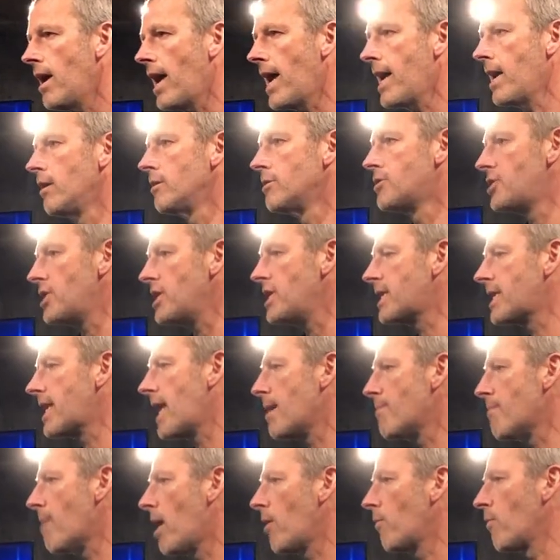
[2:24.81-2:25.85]
ALG
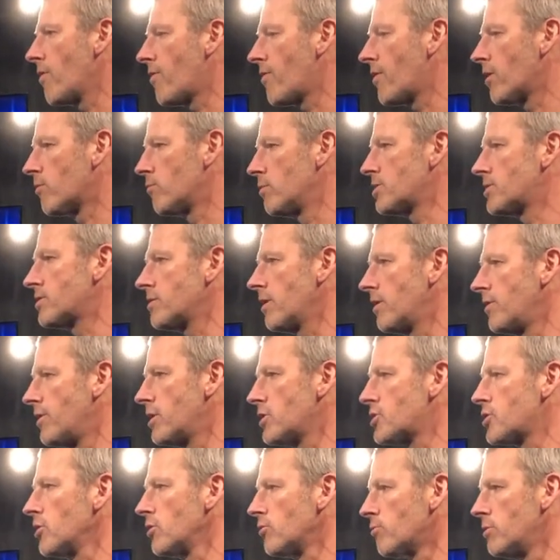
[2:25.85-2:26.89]
came out with their res
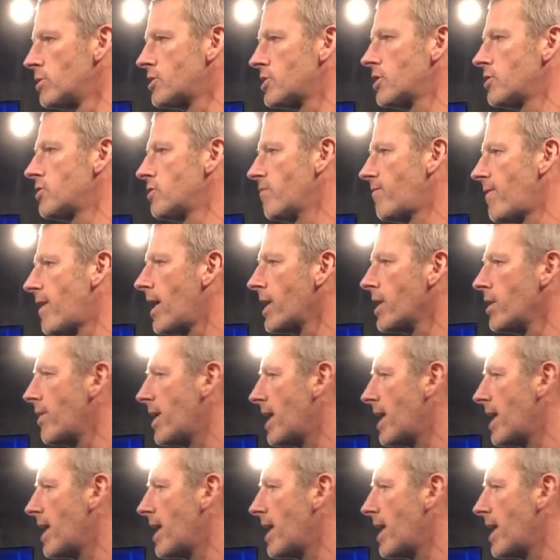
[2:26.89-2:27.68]
initial residual value